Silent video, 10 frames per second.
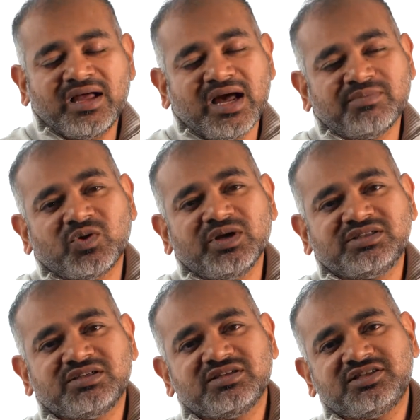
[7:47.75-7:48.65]
I'm going
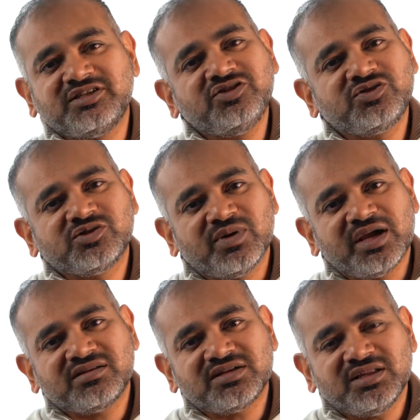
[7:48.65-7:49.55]
to continue to
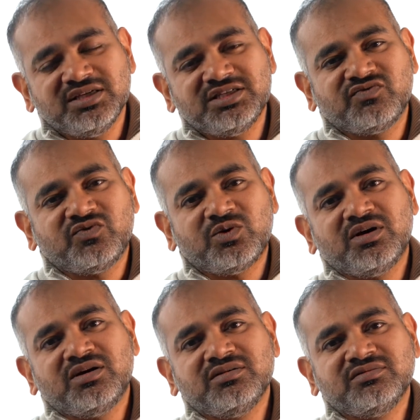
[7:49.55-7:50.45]
rent at least
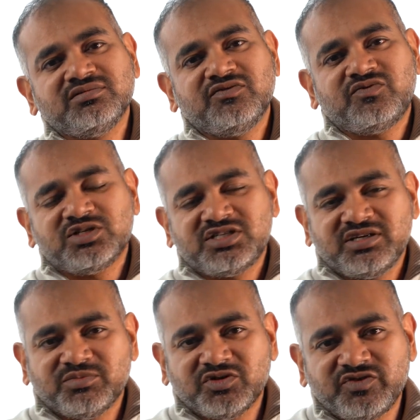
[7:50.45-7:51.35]
for the
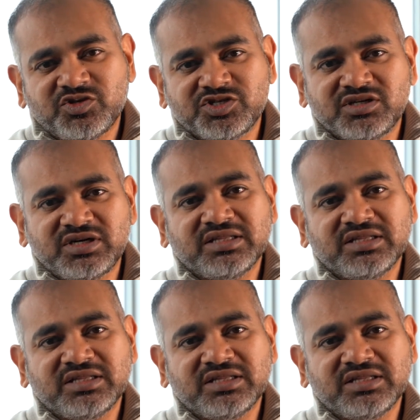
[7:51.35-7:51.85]
foreseeable future,